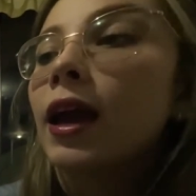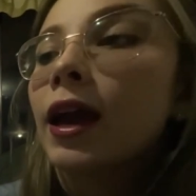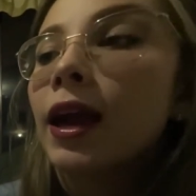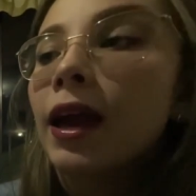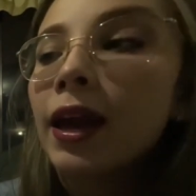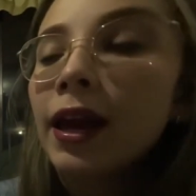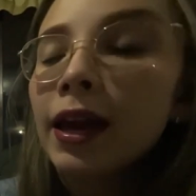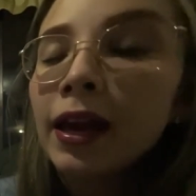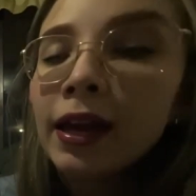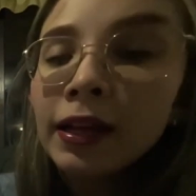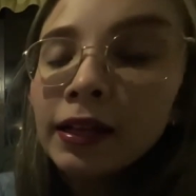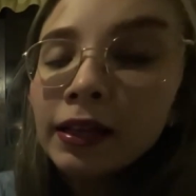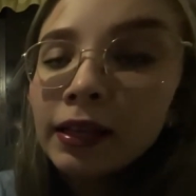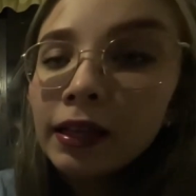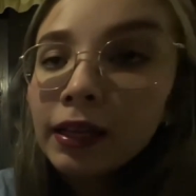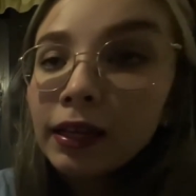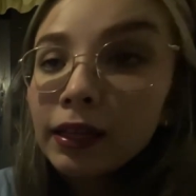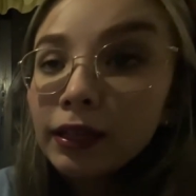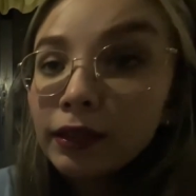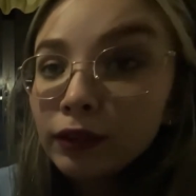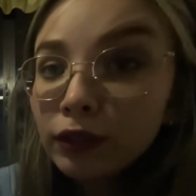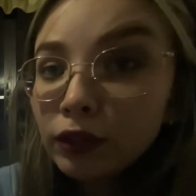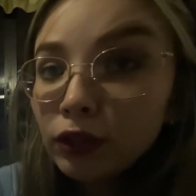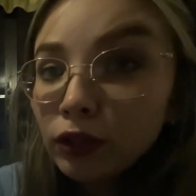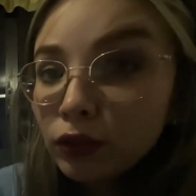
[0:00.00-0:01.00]
and
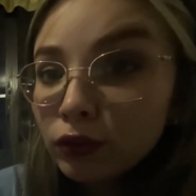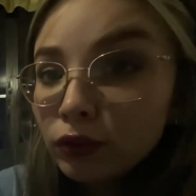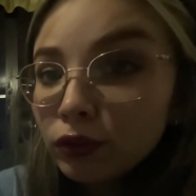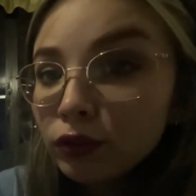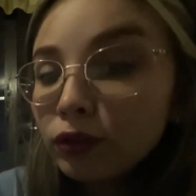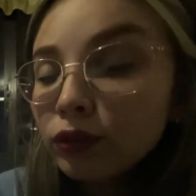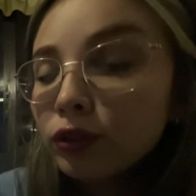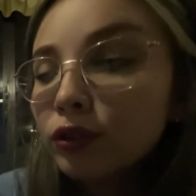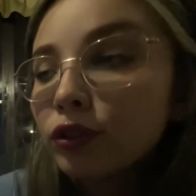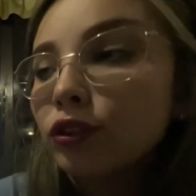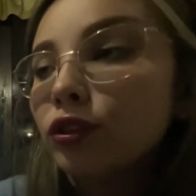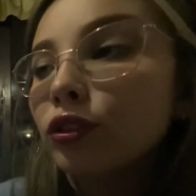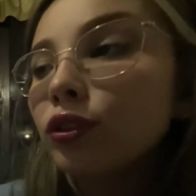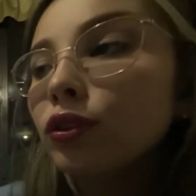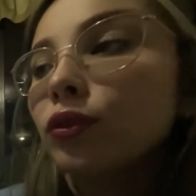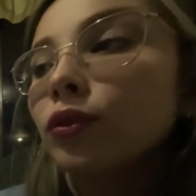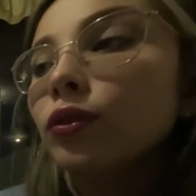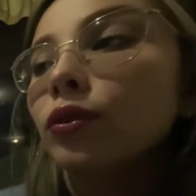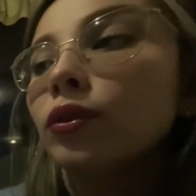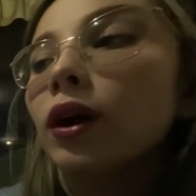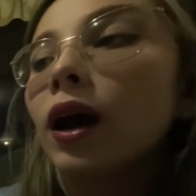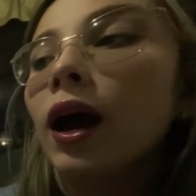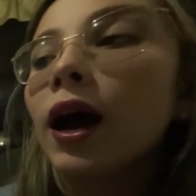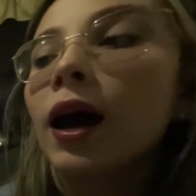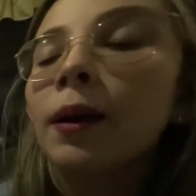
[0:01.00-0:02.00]
is used
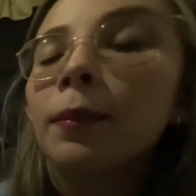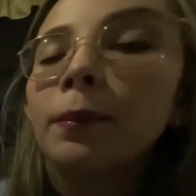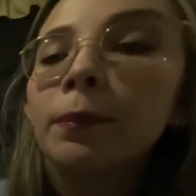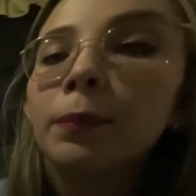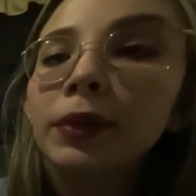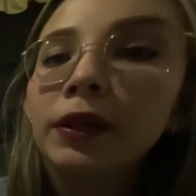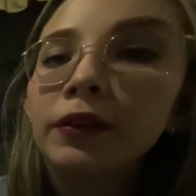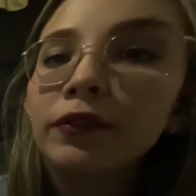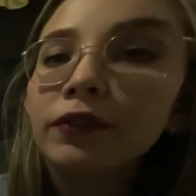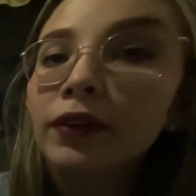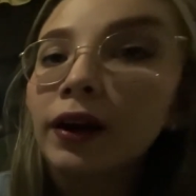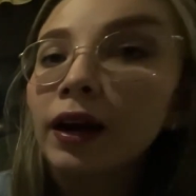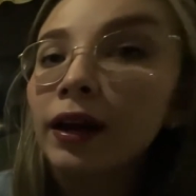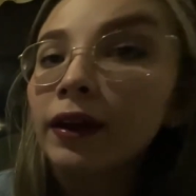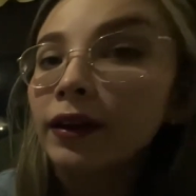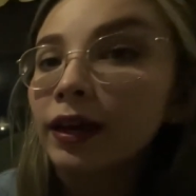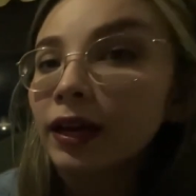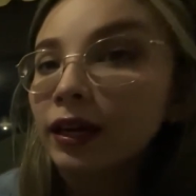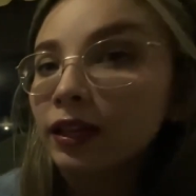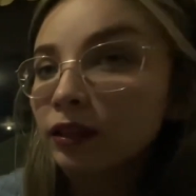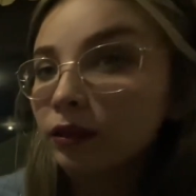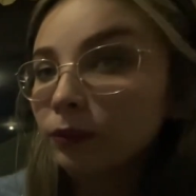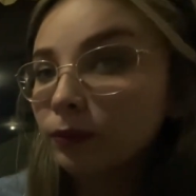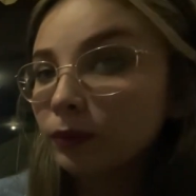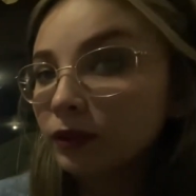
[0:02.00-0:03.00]
to amplify
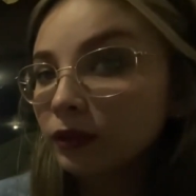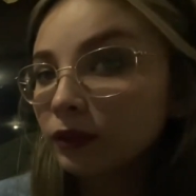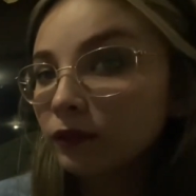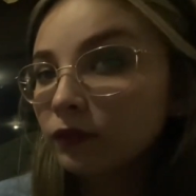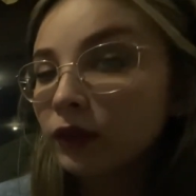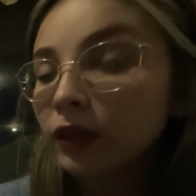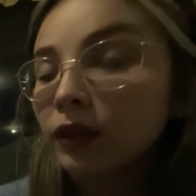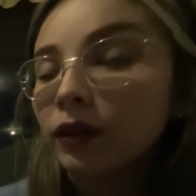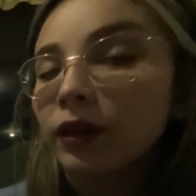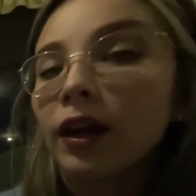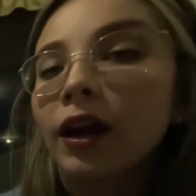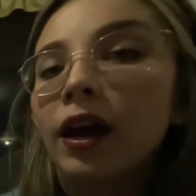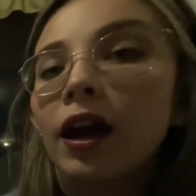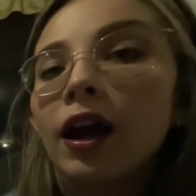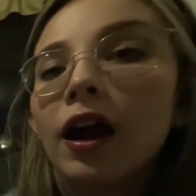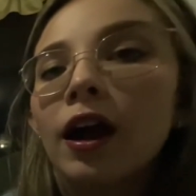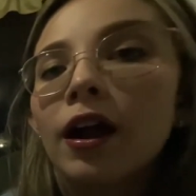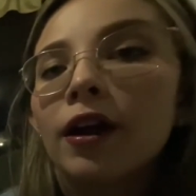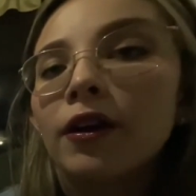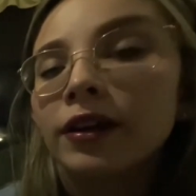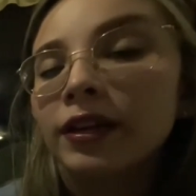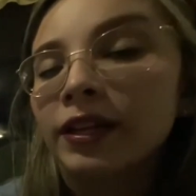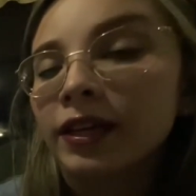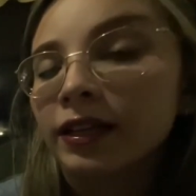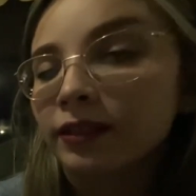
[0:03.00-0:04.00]
specific
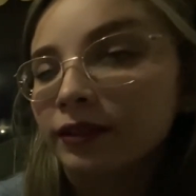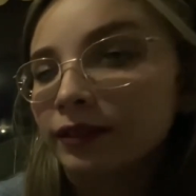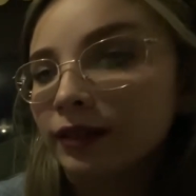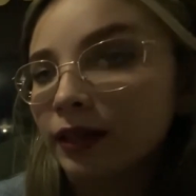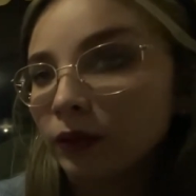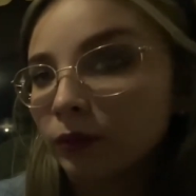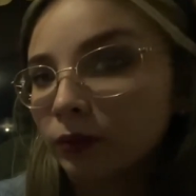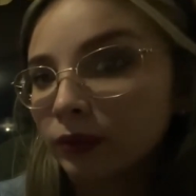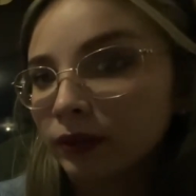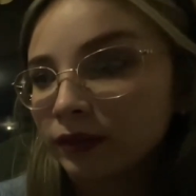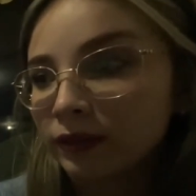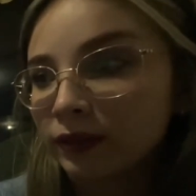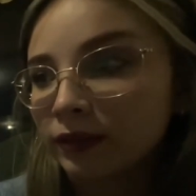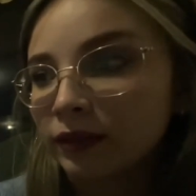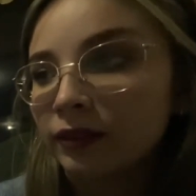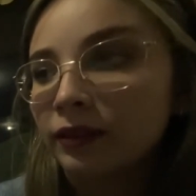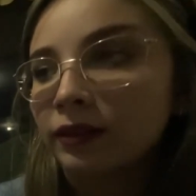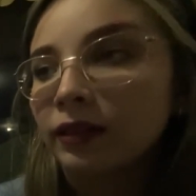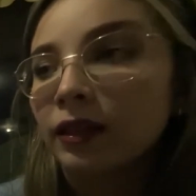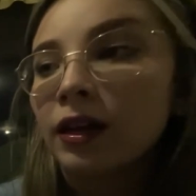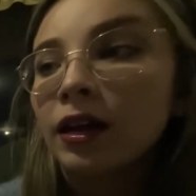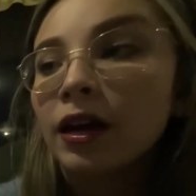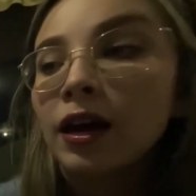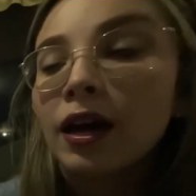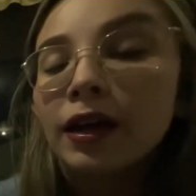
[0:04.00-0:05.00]
RNA sequences.
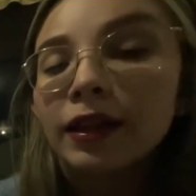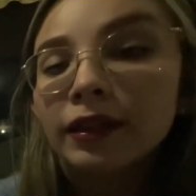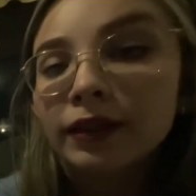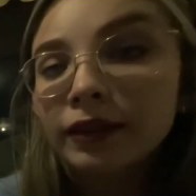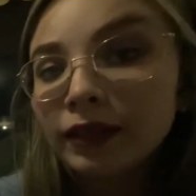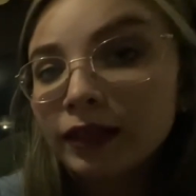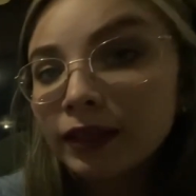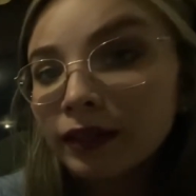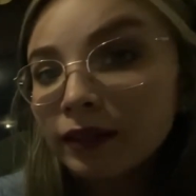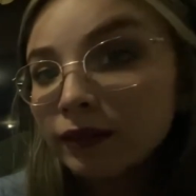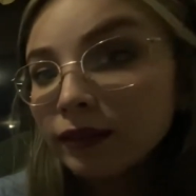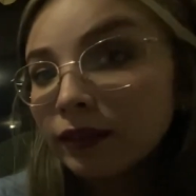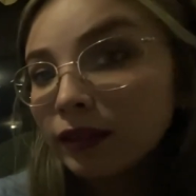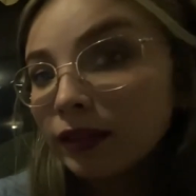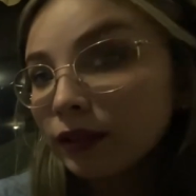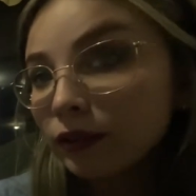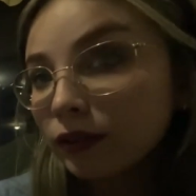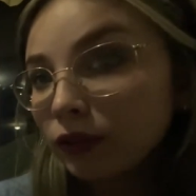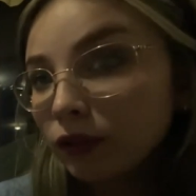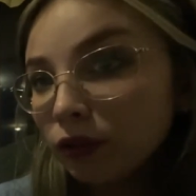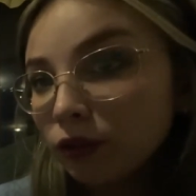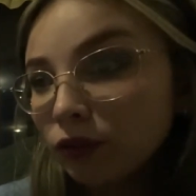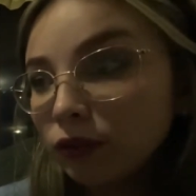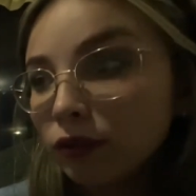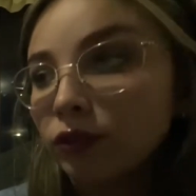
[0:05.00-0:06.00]
This is
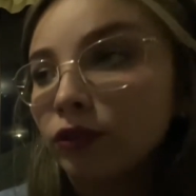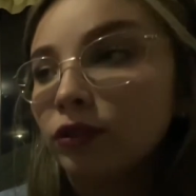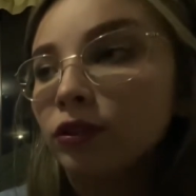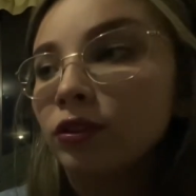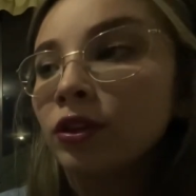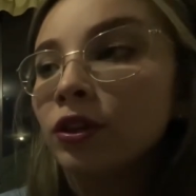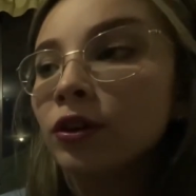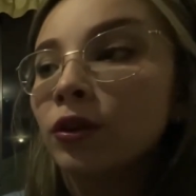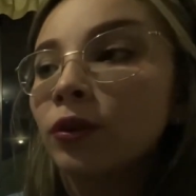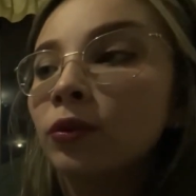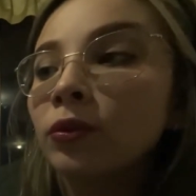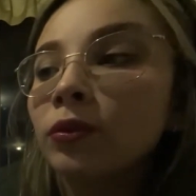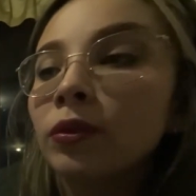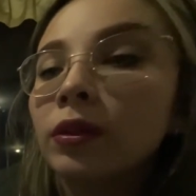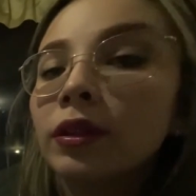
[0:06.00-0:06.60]
used to know